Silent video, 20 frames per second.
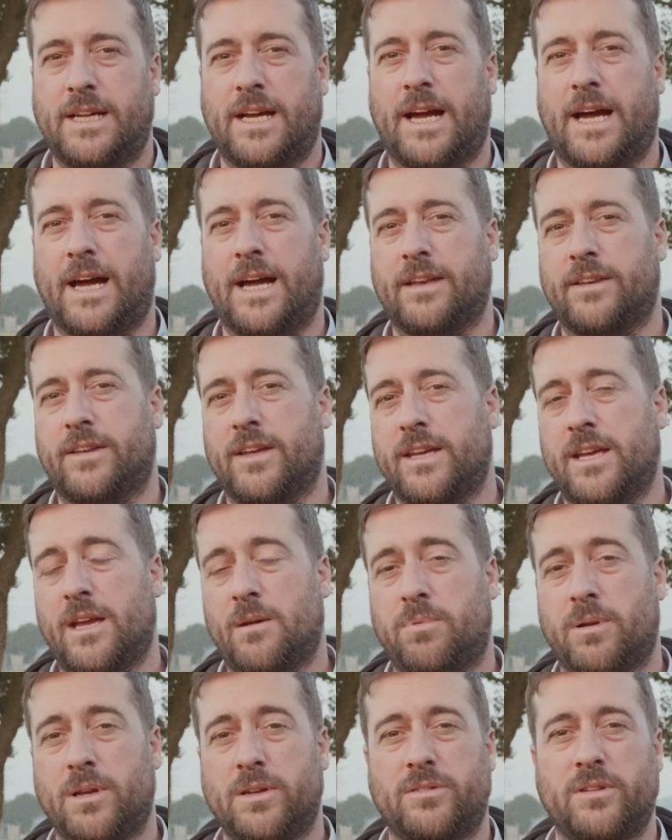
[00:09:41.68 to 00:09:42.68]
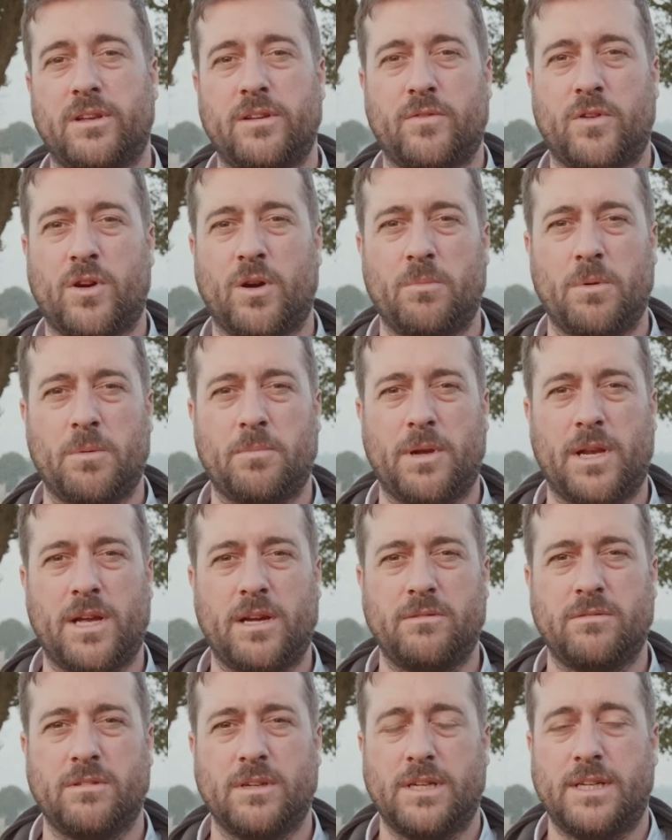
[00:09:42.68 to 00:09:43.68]
And yeah, please leave a comment
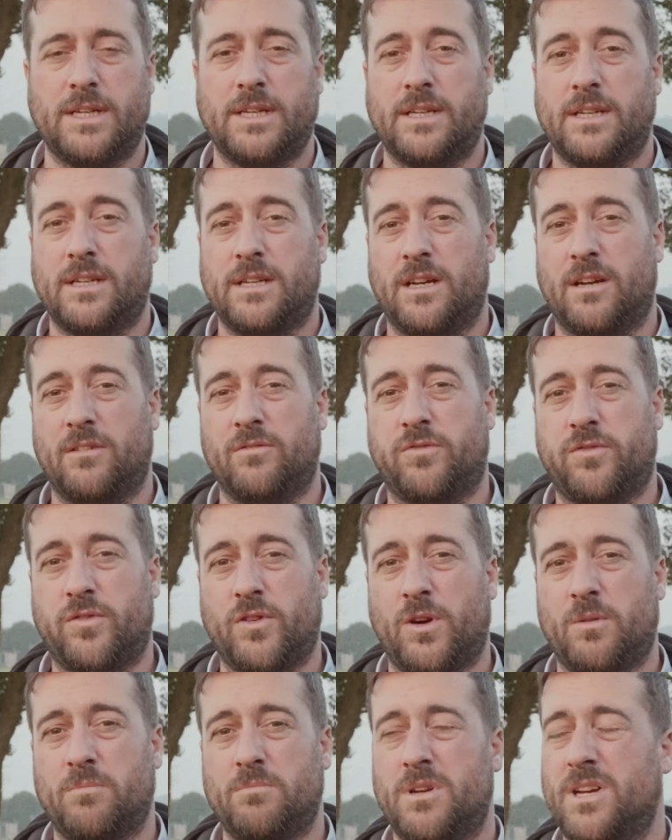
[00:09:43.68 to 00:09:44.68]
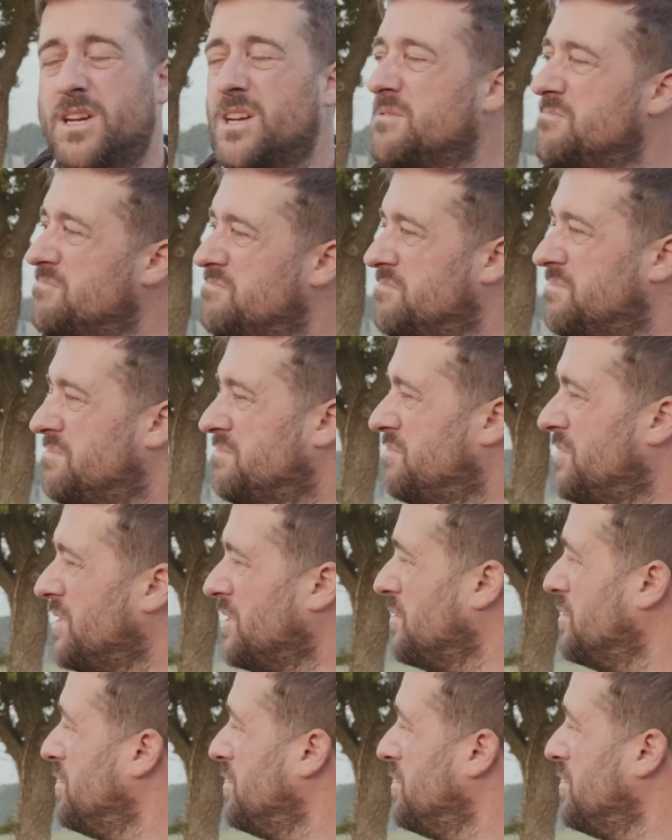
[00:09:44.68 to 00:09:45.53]
below. And from, well,